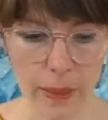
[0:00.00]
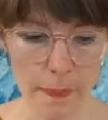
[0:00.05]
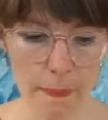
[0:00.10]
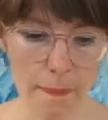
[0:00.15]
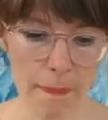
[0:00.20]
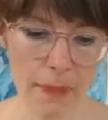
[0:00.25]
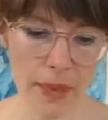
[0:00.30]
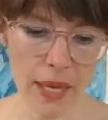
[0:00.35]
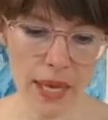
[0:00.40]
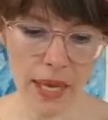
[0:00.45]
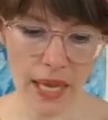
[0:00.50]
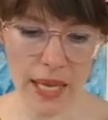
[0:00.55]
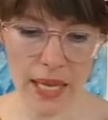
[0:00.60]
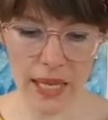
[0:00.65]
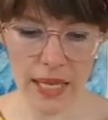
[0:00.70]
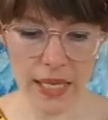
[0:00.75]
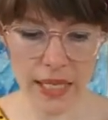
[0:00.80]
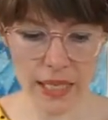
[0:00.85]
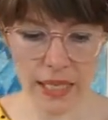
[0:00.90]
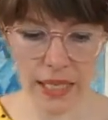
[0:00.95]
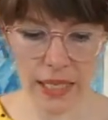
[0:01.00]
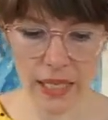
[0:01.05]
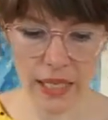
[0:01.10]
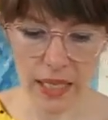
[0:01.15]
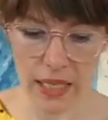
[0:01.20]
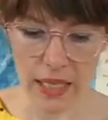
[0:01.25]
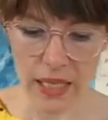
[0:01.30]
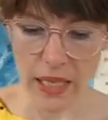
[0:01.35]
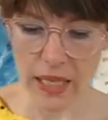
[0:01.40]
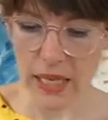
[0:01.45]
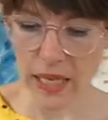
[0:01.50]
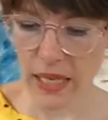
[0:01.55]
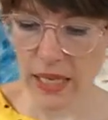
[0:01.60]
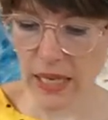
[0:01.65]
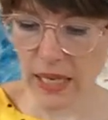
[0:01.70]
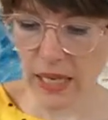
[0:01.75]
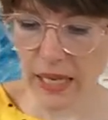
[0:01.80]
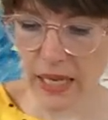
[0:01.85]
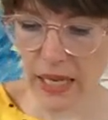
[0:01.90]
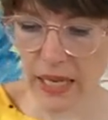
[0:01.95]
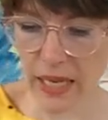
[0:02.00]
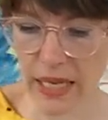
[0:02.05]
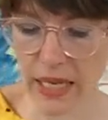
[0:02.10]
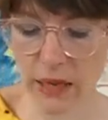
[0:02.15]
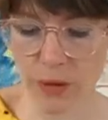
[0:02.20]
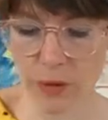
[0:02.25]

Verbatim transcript: make a